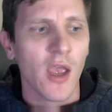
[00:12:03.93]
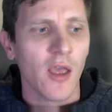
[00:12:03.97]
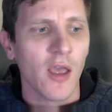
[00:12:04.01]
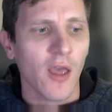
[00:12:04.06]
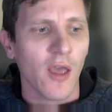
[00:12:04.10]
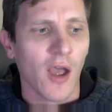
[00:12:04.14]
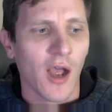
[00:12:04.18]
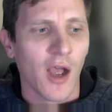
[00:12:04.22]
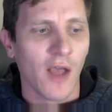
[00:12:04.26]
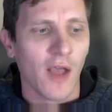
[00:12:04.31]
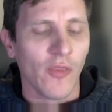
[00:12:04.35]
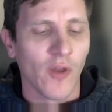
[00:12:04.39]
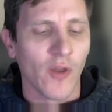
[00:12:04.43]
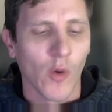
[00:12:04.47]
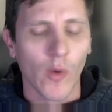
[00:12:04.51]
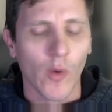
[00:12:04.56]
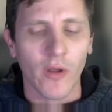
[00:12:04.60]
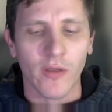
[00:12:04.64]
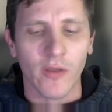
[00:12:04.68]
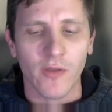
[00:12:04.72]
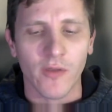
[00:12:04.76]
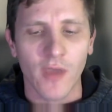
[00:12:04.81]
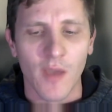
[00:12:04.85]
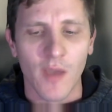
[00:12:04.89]
They're
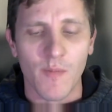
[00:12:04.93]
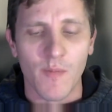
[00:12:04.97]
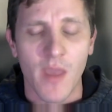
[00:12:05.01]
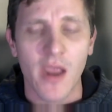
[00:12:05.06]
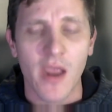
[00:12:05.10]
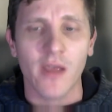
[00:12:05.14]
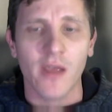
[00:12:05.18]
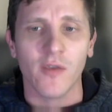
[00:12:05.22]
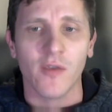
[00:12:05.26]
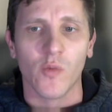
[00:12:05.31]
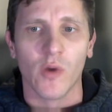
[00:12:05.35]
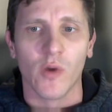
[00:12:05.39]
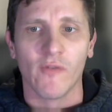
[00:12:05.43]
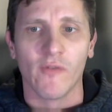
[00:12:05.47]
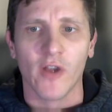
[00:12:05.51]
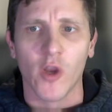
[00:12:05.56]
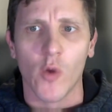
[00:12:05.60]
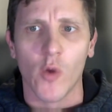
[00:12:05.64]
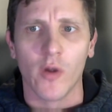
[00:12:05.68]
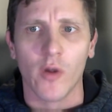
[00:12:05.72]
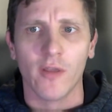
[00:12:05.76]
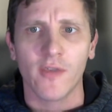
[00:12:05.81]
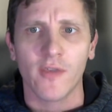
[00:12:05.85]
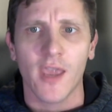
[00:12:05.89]
always amazed whenever I
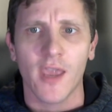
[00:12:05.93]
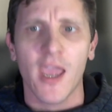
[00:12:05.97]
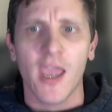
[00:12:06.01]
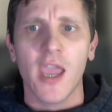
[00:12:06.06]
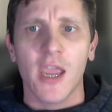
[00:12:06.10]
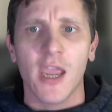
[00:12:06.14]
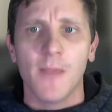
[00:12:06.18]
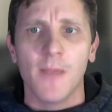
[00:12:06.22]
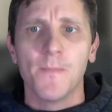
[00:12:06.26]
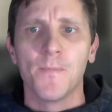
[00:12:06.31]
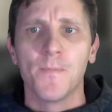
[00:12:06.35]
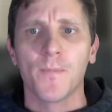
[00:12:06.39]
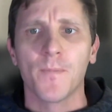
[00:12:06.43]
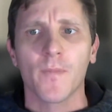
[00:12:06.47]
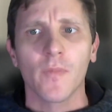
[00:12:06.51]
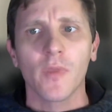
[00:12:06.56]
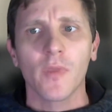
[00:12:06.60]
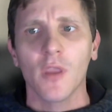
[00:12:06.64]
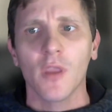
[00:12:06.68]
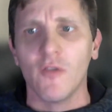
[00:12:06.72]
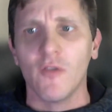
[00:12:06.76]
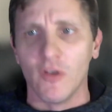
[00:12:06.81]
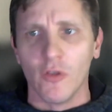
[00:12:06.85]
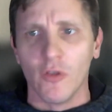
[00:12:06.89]
go in and say, hey,
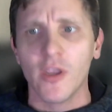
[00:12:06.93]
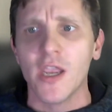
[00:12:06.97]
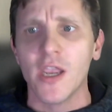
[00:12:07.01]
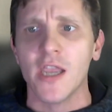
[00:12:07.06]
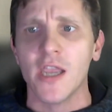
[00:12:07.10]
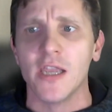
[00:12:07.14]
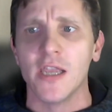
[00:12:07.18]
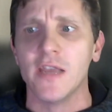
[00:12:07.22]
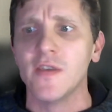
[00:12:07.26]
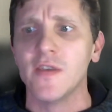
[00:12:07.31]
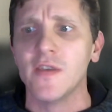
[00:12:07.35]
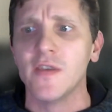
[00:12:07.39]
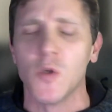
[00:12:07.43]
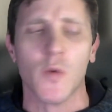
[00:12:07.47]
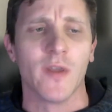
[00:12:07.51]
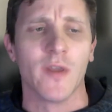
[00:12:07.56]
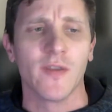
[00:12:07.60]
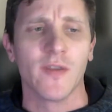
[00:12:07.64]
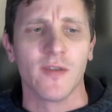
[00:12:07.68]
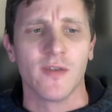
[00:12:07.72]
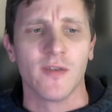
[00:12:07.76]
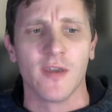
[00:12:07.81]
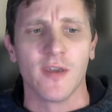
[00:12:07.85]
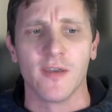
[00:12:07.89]
if you're looking at EC2
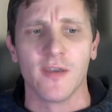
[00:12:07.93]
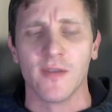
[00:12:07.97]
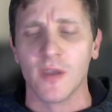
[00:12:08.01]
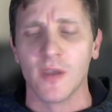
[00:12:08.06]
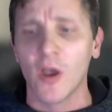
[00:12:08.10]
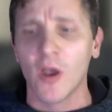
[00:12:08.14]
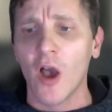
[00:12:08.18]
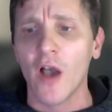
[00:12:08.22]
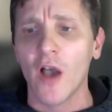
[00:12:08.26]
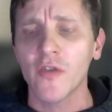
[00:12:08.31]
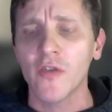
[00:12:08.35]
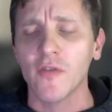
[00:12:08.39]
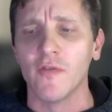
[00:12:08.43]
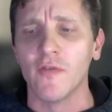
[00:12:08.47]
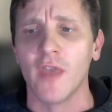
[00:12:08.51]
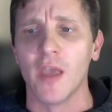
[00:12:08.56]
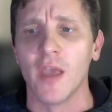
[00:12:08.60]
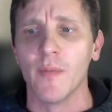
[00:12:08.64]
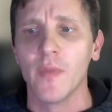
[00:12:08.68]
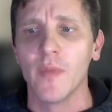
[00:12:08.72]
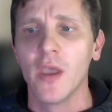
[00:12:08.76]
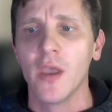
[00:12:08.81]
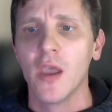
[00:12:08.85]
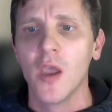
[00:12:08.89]
instances and the cost of
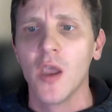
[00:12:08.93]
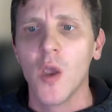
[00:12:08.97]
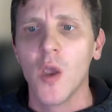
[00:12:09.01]
them,